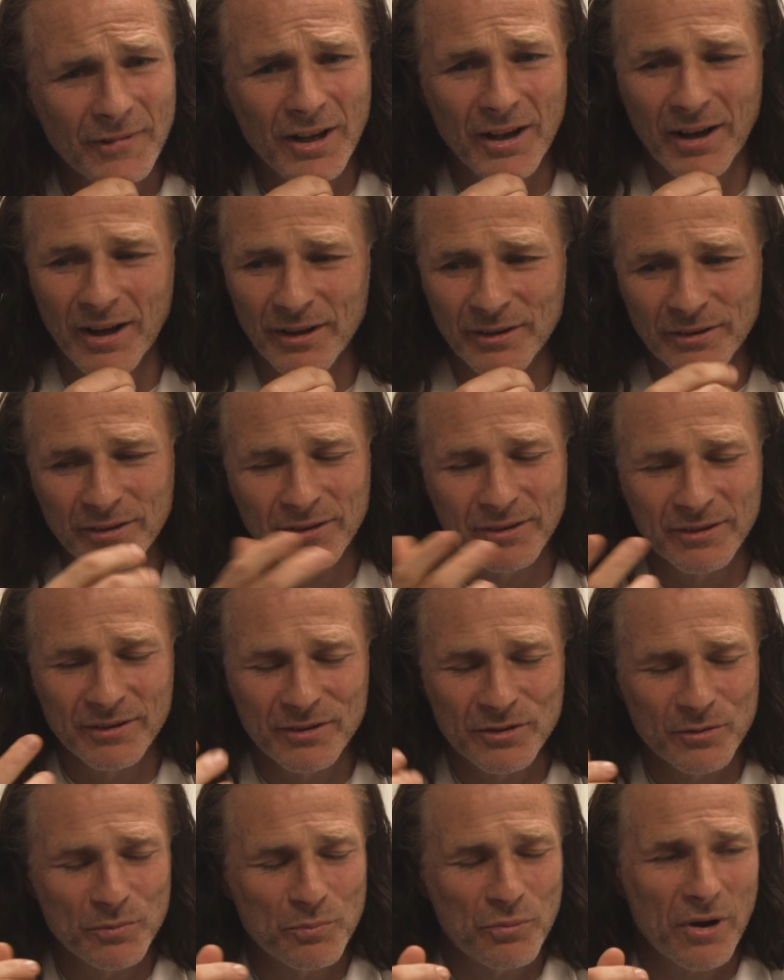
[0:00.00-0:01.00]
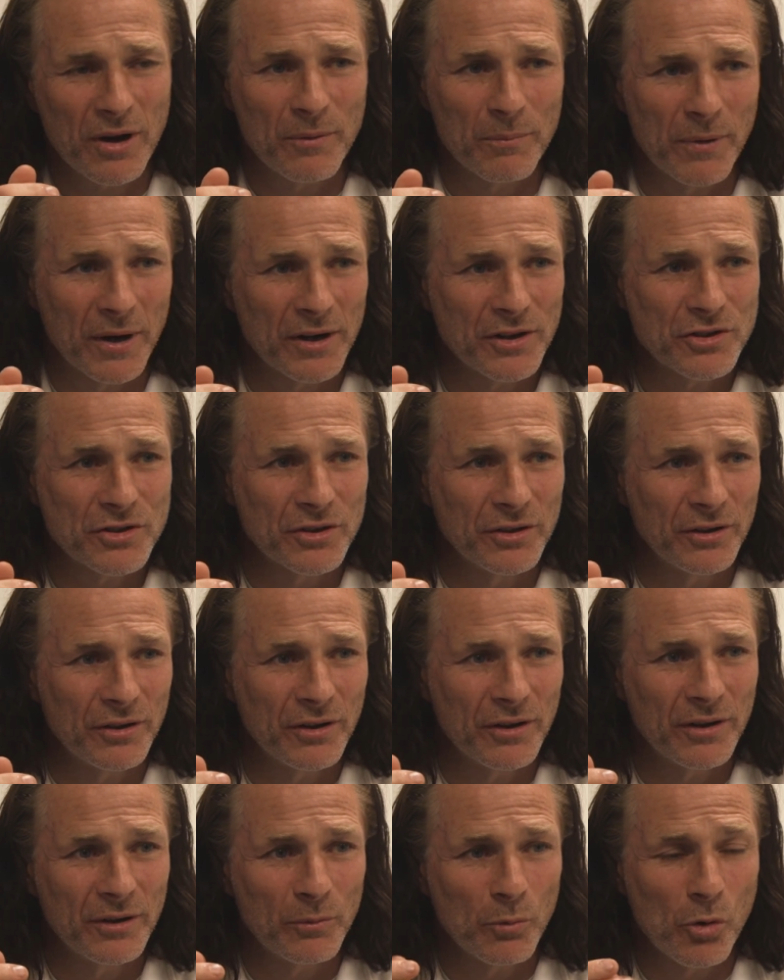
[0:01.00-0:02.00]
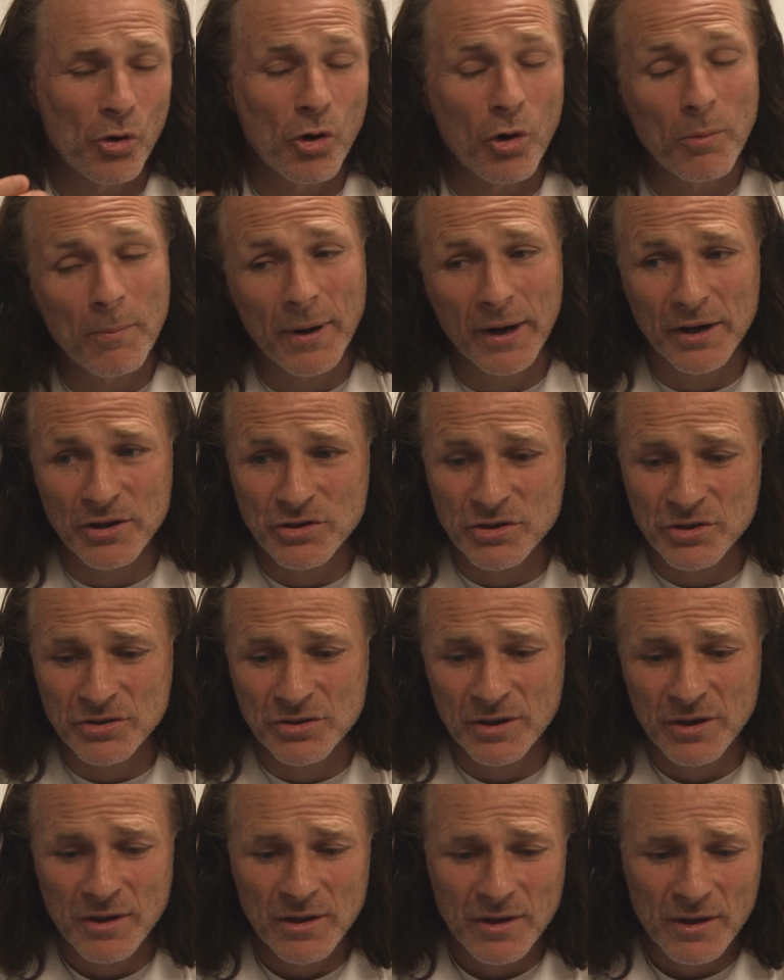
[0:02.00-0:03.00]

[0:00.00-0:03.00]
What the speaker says: No, he's a proud manager, you know, and we're all managers.